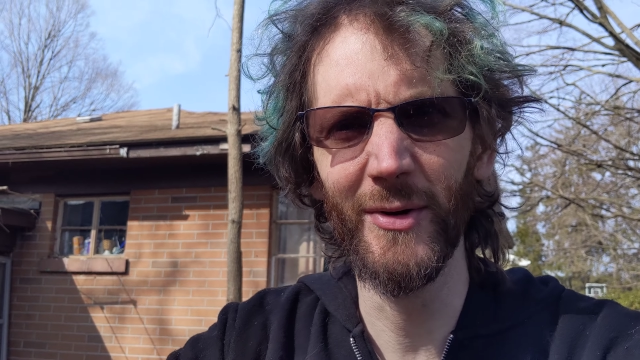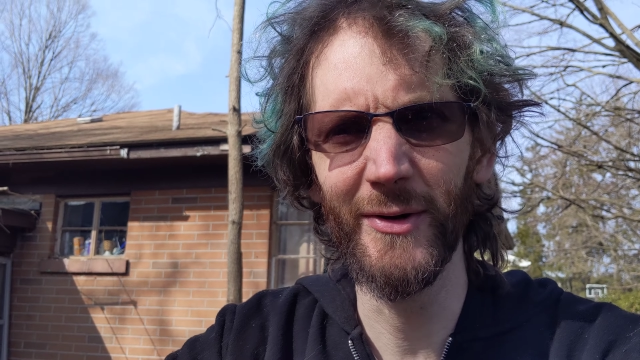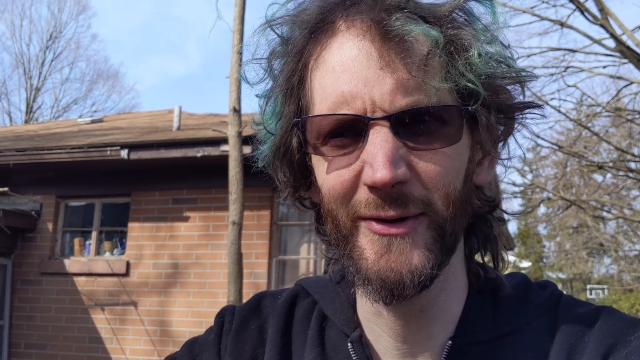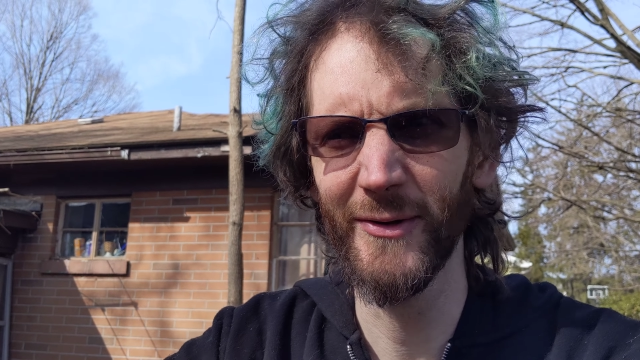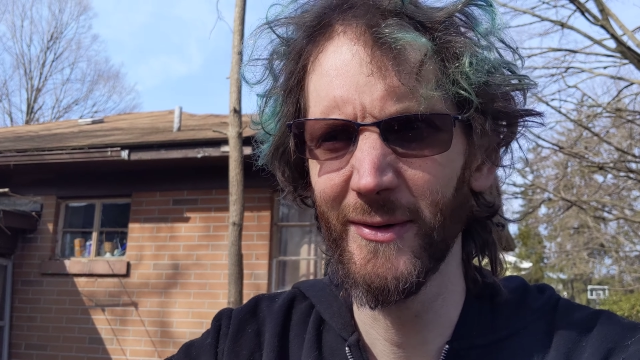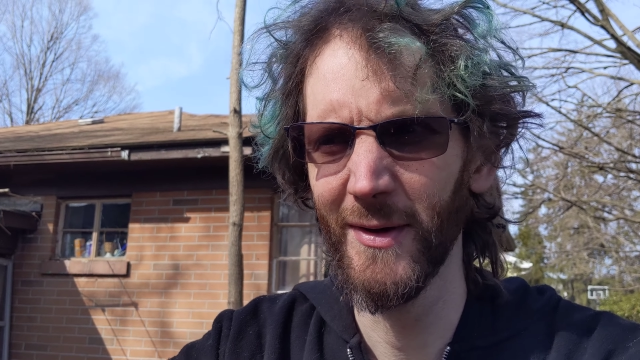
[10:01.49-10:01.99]
it.
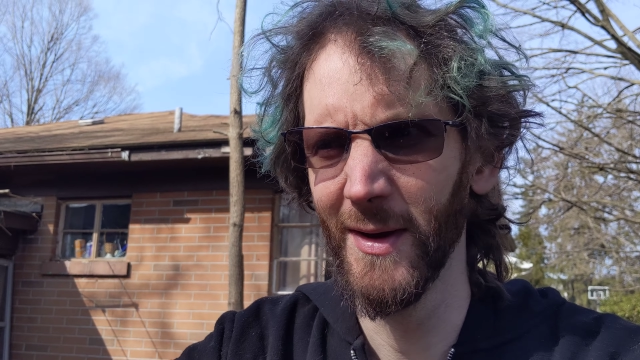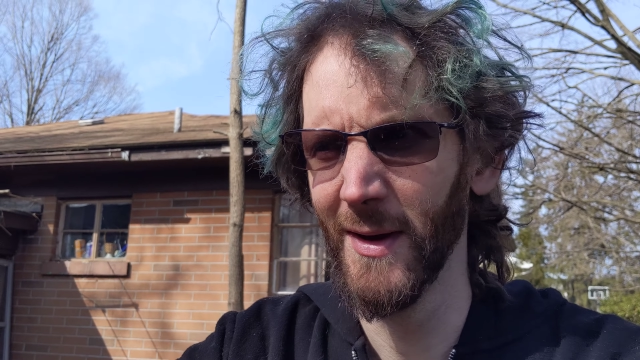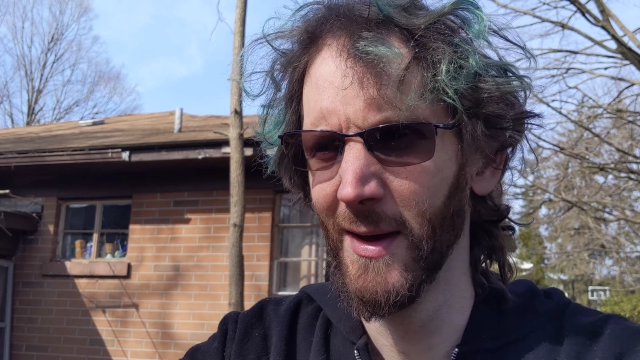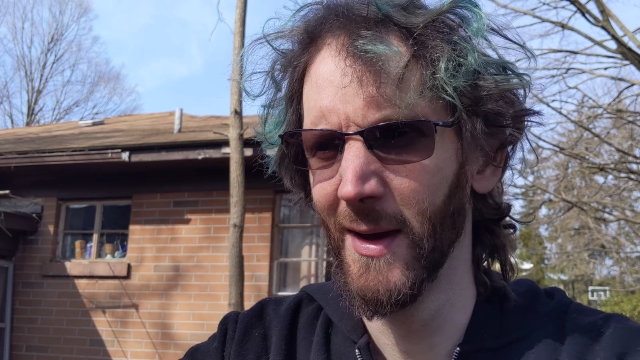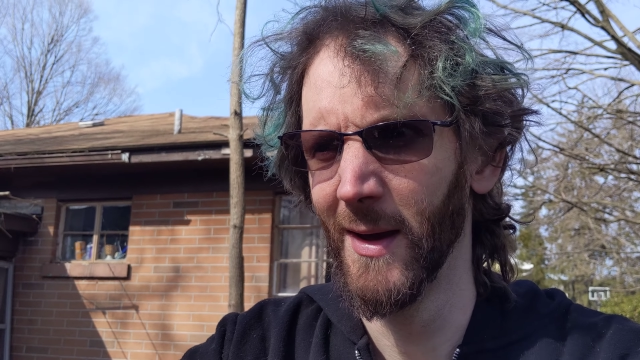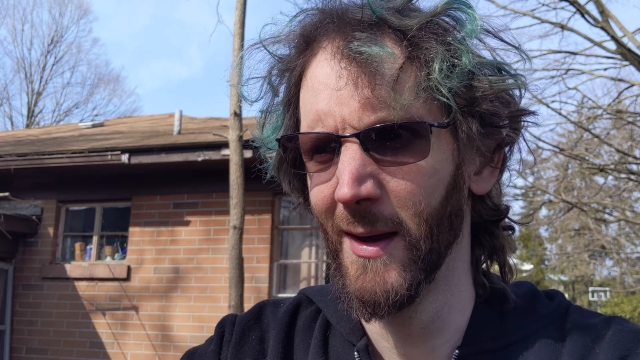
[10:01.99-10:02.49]

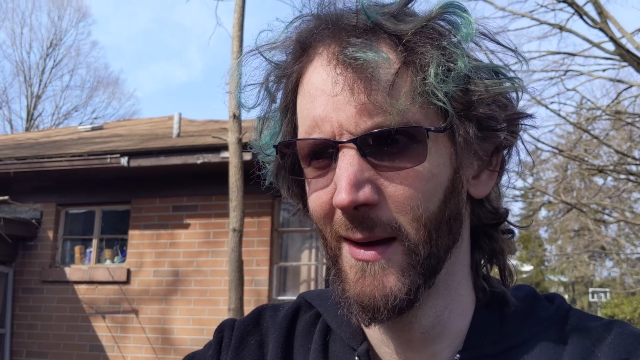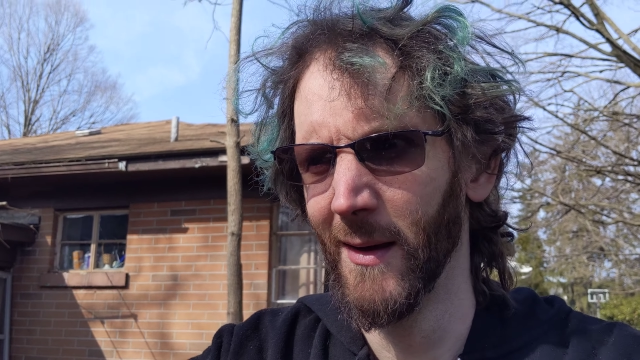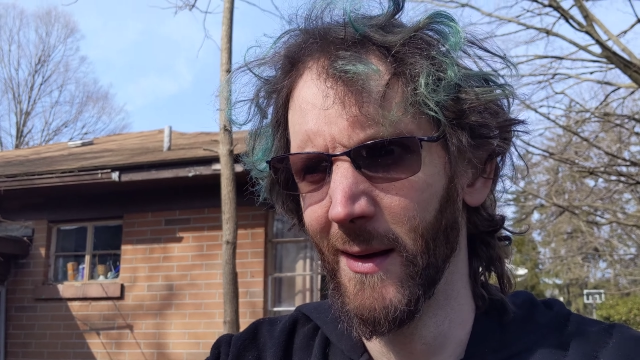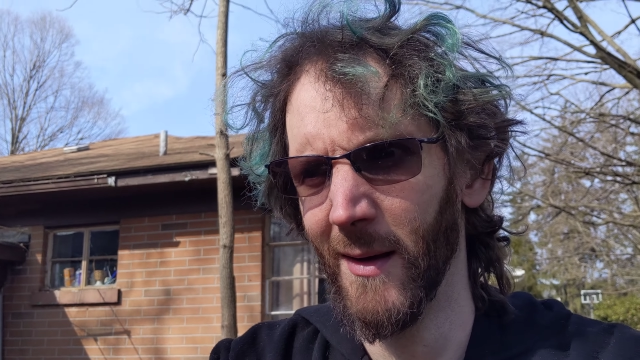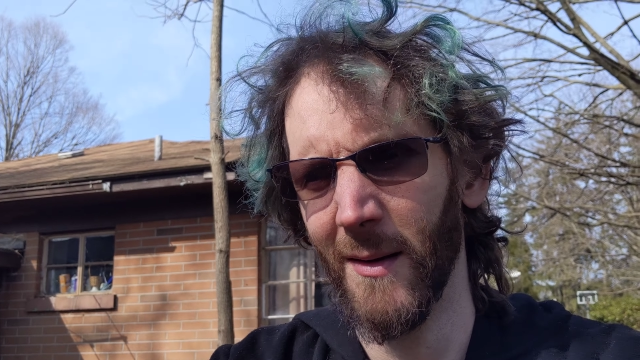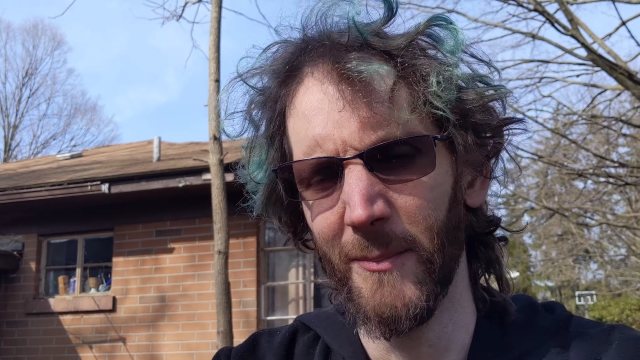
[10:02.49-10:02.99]

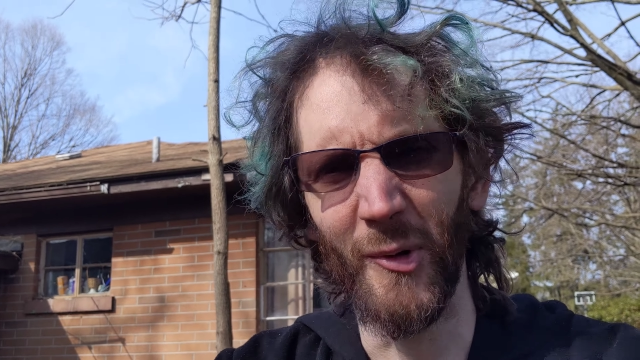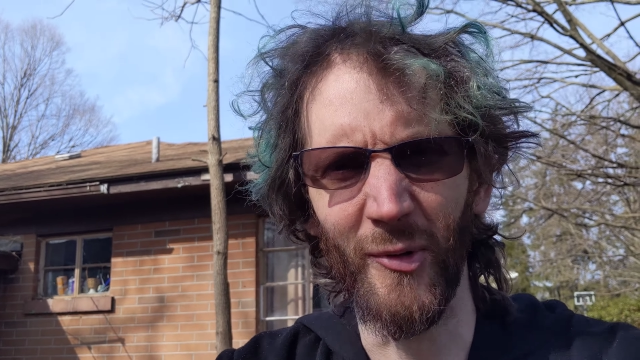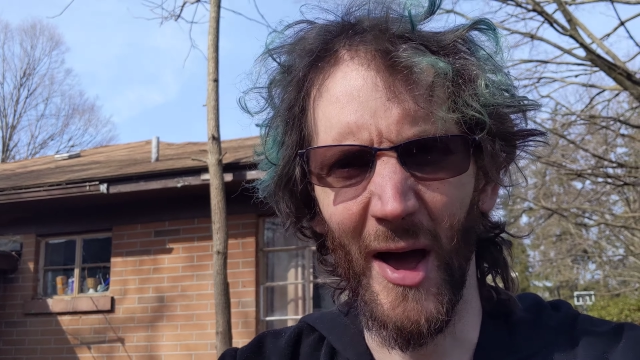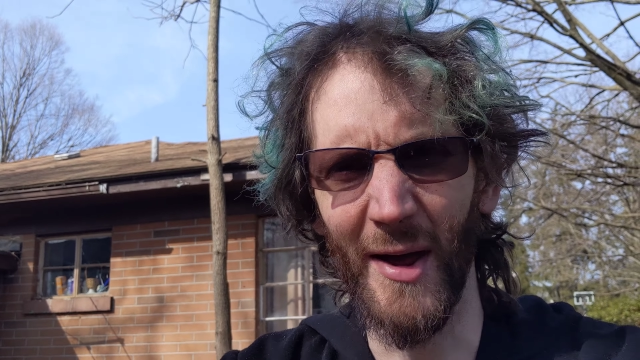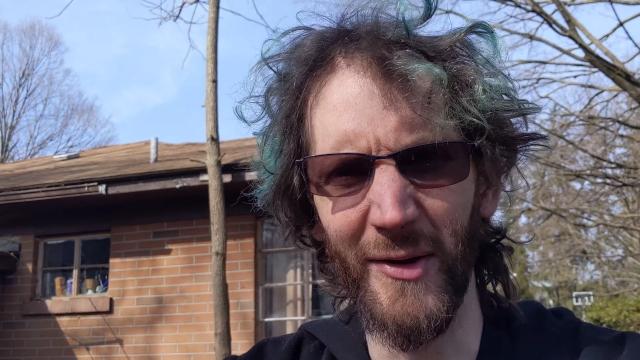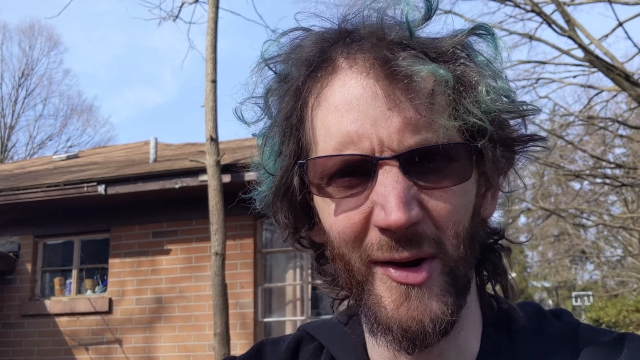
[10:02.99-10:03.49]

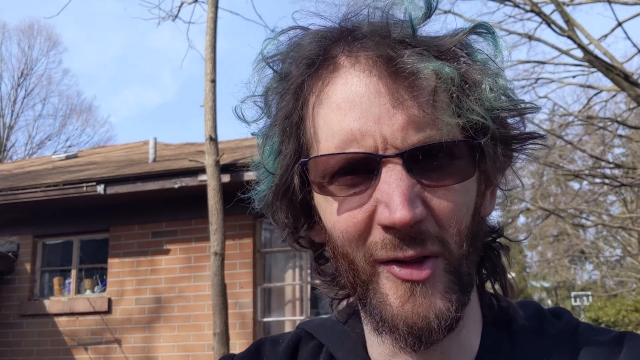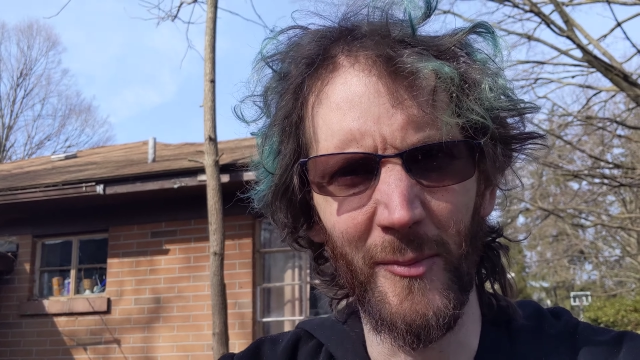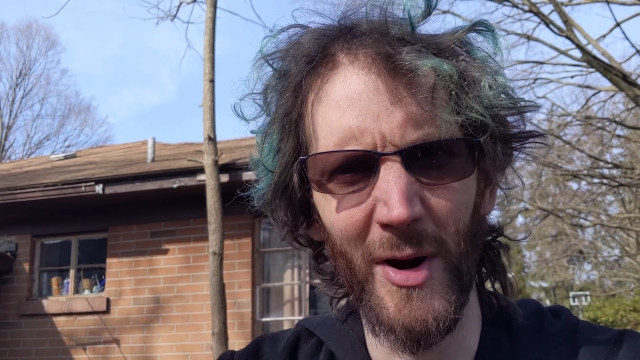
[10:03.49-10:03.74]
Because I did it in the